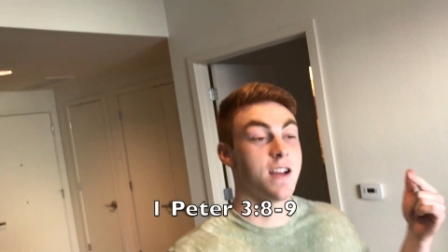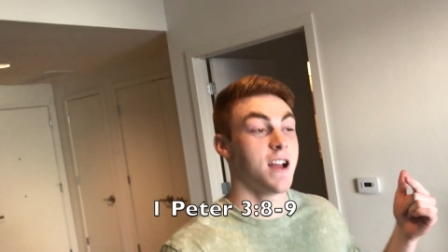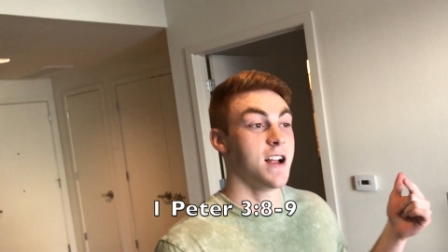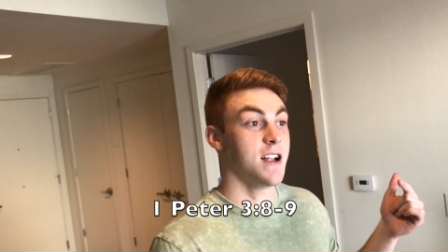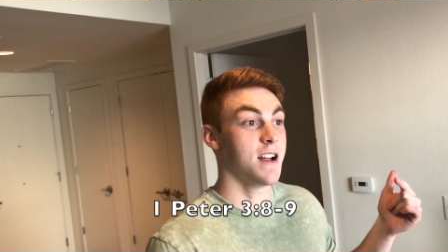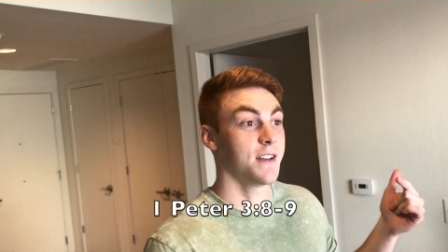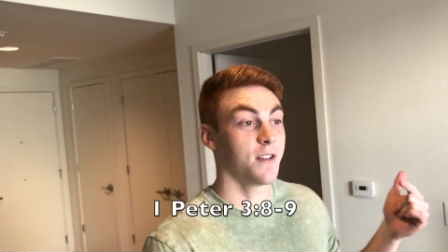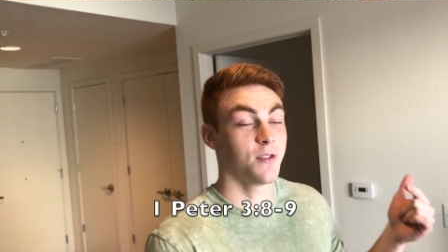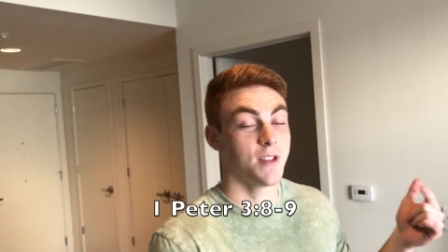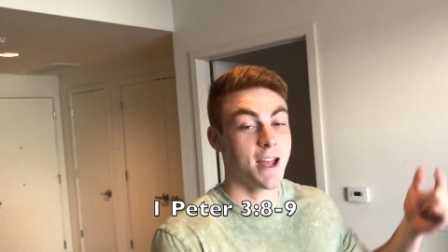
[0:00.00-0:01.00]
And
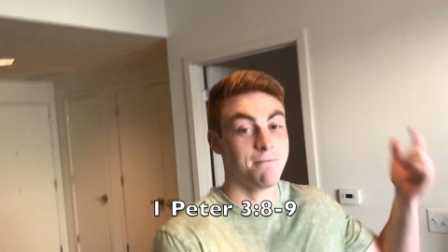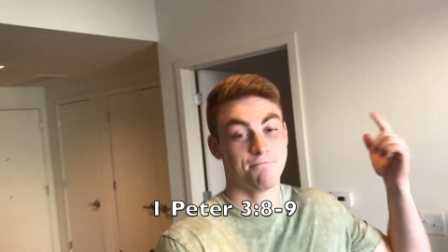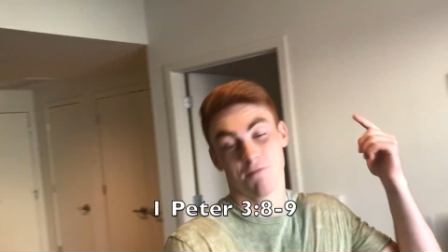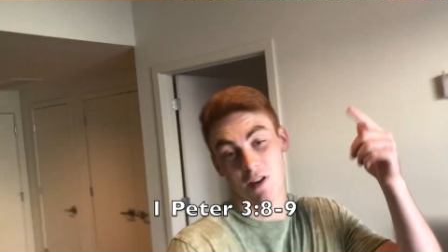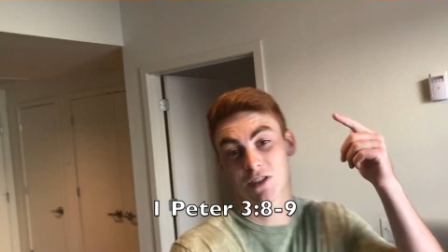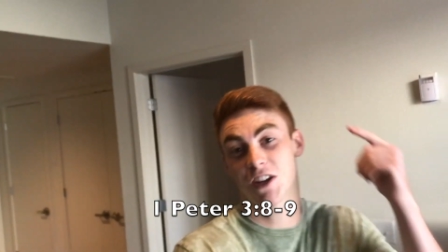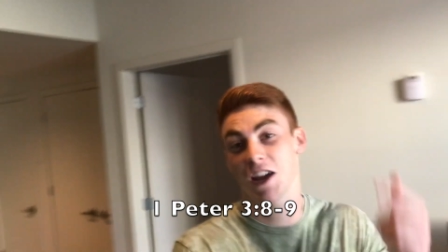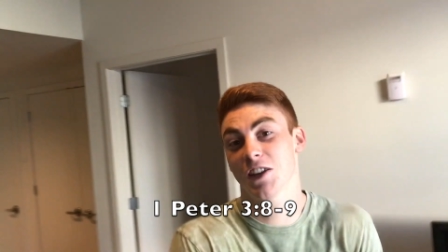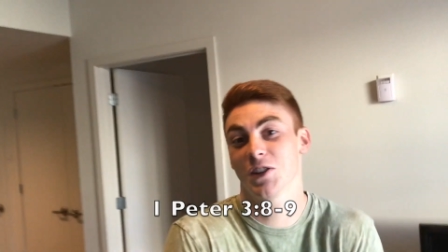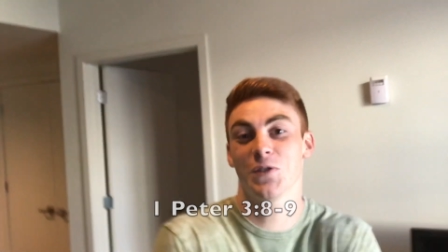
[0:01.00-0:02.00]
other than that, I'll see you
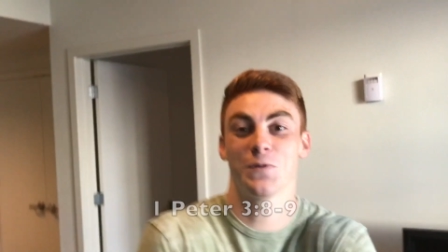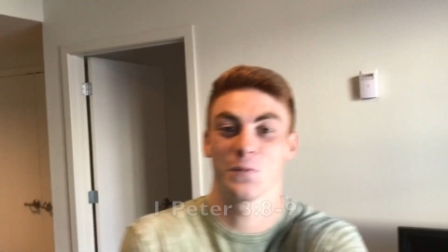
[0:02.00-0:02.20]
guys soon.